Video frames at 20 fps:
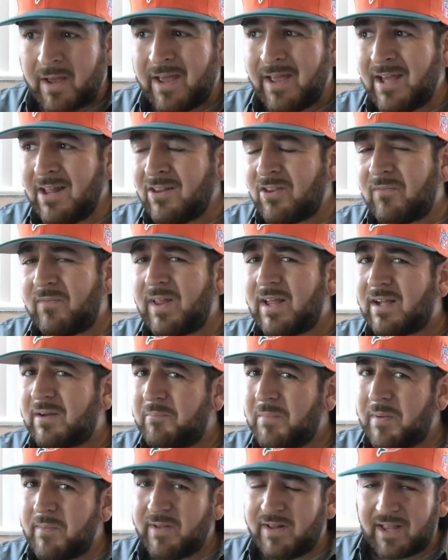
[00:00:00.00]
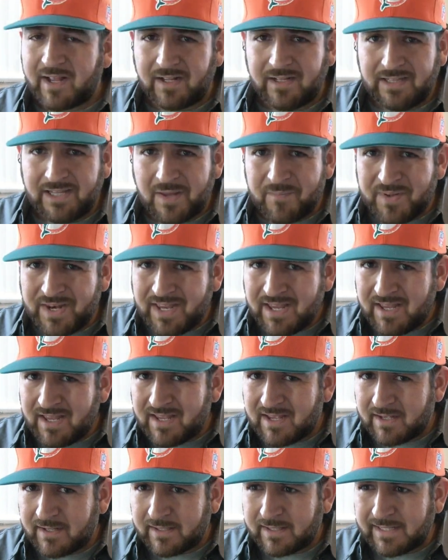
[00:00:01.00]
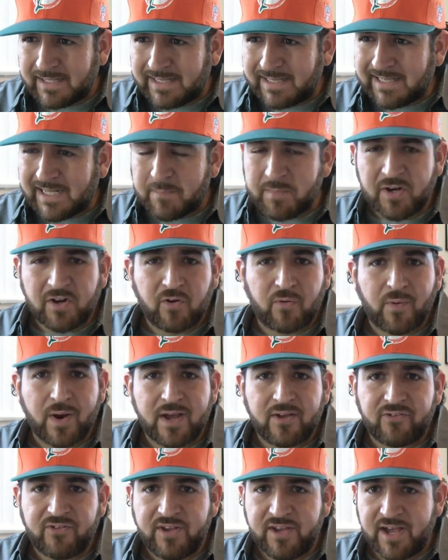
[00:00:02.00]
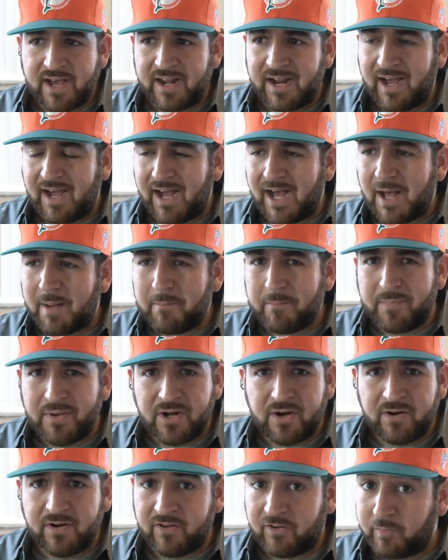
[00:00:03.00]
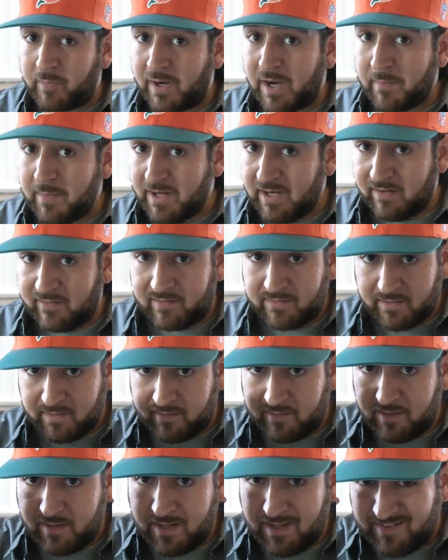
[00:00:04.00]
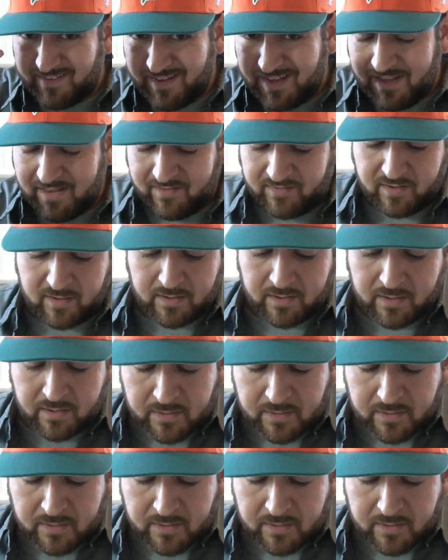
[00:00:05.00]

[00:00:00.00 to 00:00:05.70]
Hint of like a, maybe like a lemony, lemon grassy kind of hot bitterness, but I mean it's it's it's a hint.